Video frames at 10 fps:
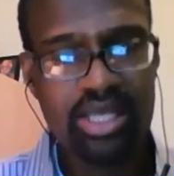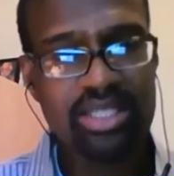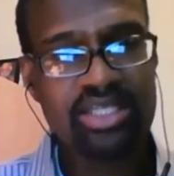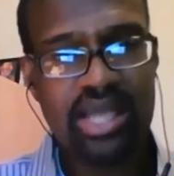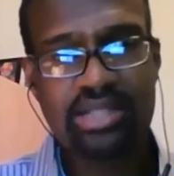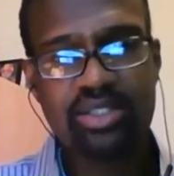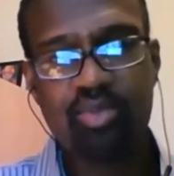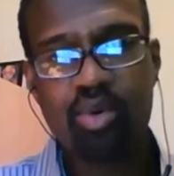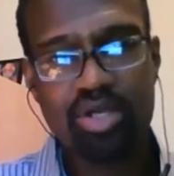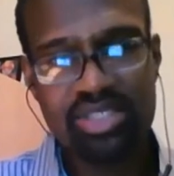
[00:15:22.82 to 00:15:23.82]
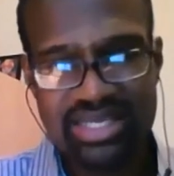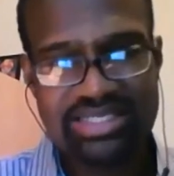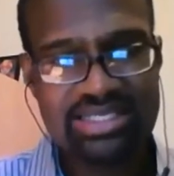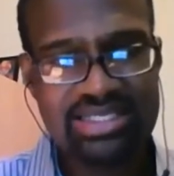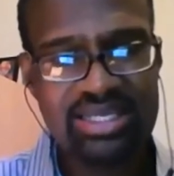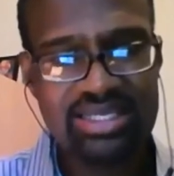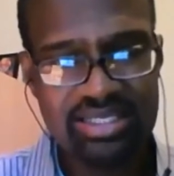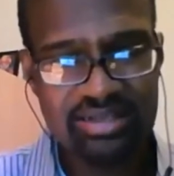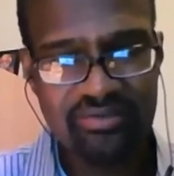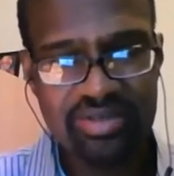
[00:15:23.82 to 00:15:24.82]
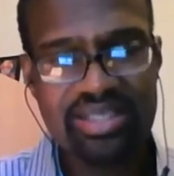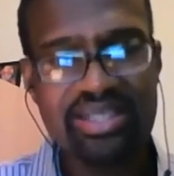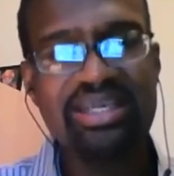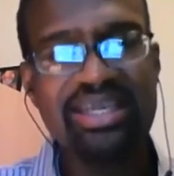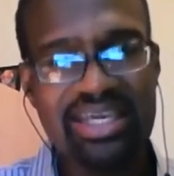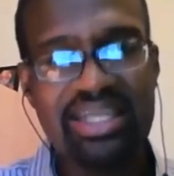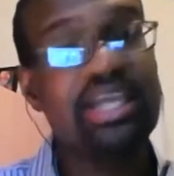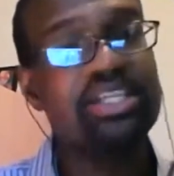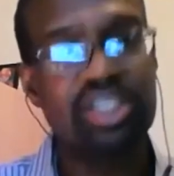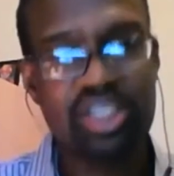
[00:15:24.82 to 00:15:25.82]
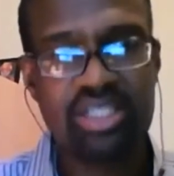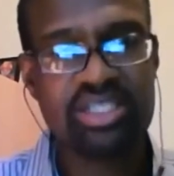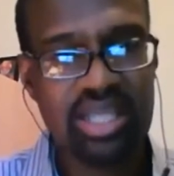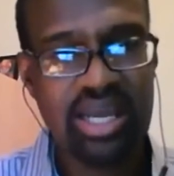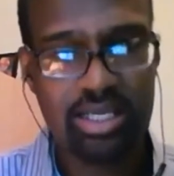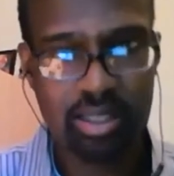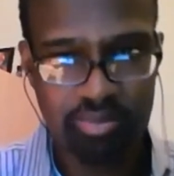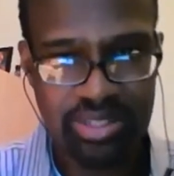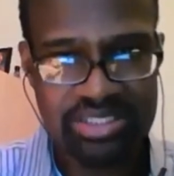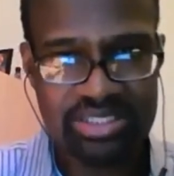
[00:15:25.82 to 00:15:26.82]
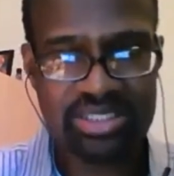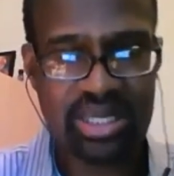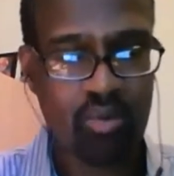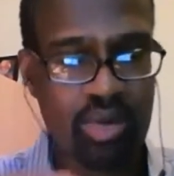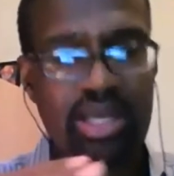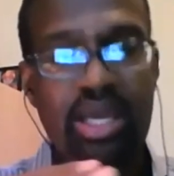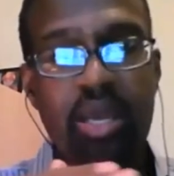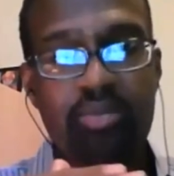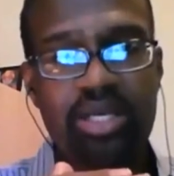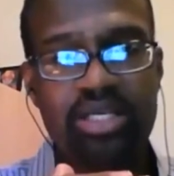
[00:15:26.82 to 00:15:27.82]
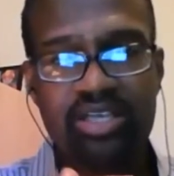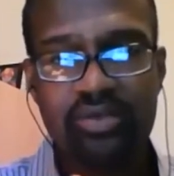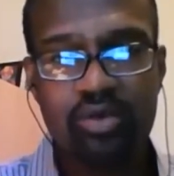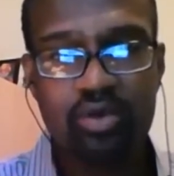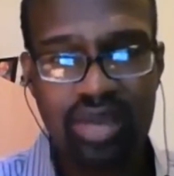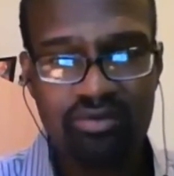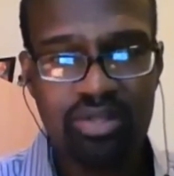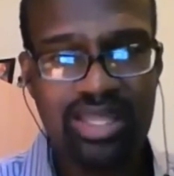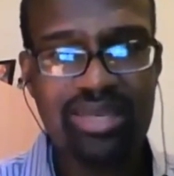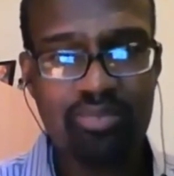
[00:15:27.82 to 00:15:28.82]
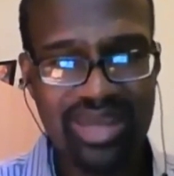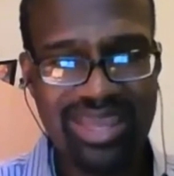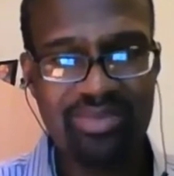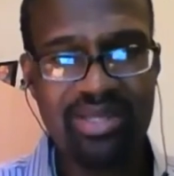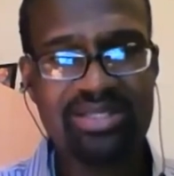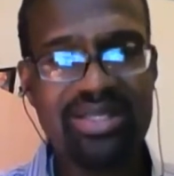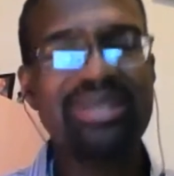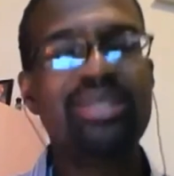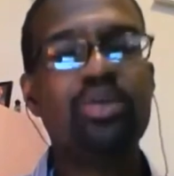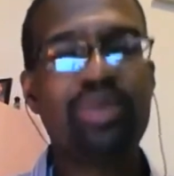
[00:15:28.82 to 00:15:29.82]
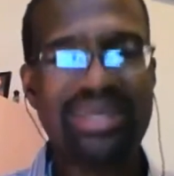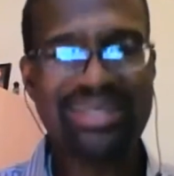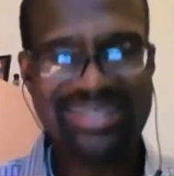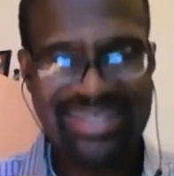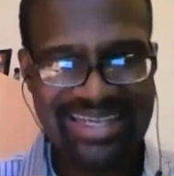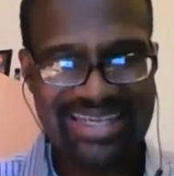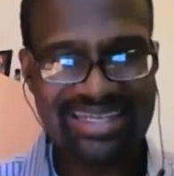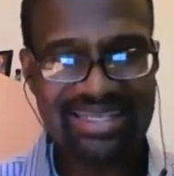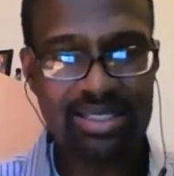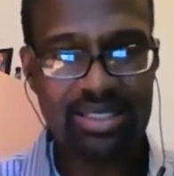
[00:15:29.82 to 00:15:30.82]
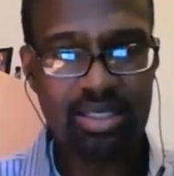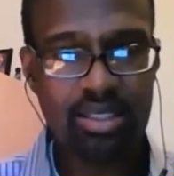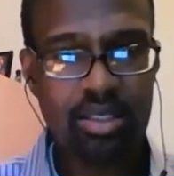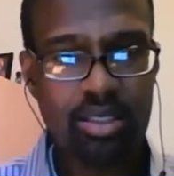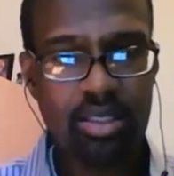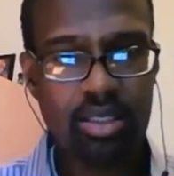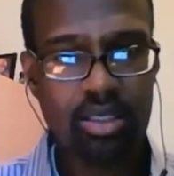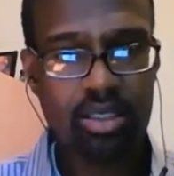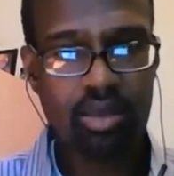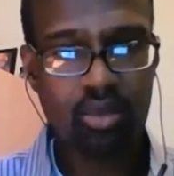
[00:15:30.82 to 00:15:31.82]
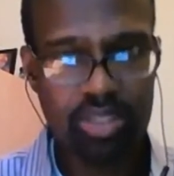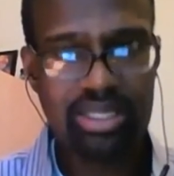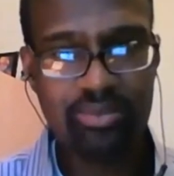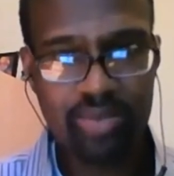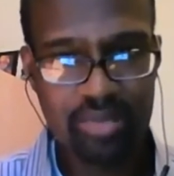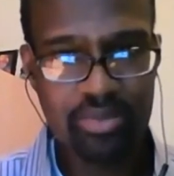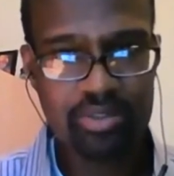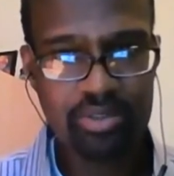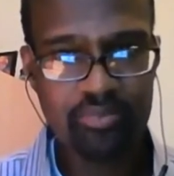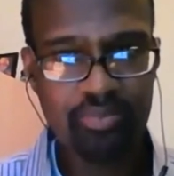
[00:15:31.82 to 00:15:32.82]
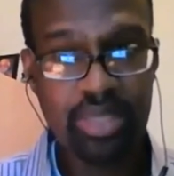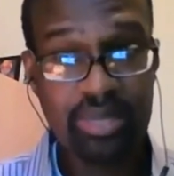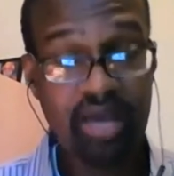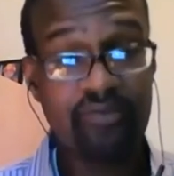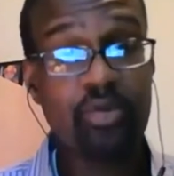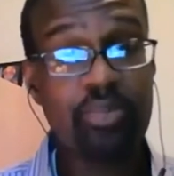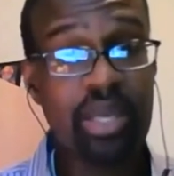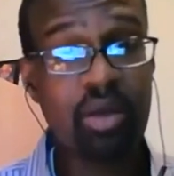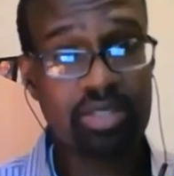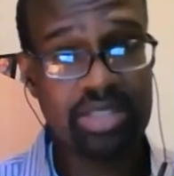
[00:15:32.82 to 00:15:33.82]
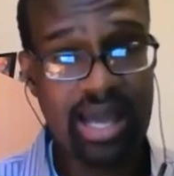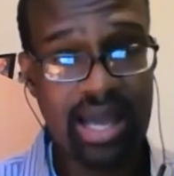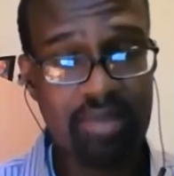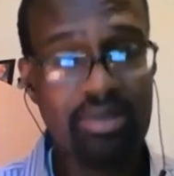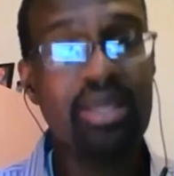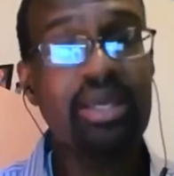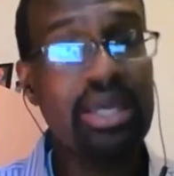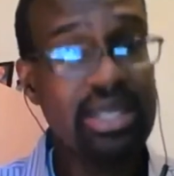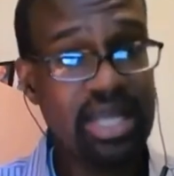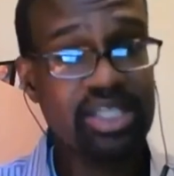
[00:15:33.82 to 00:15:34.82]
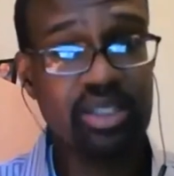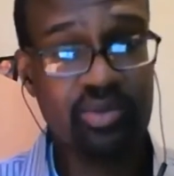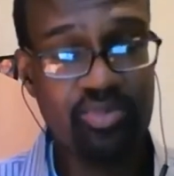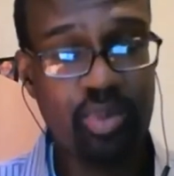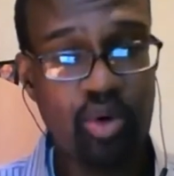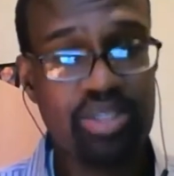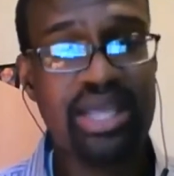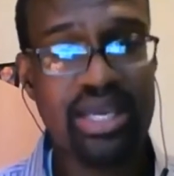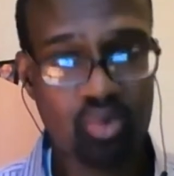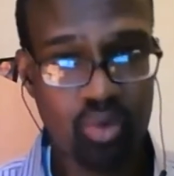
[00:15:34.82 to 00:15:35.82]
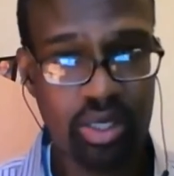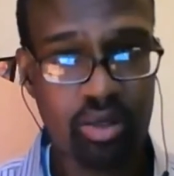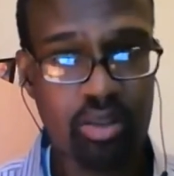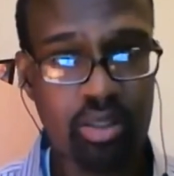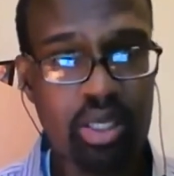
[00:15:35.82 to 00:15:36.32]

Child support takes a significant hit. It's just like a business that way, because if you have late payments, you get dinged with late payments. Now, if you pay on time, it actually reports as well.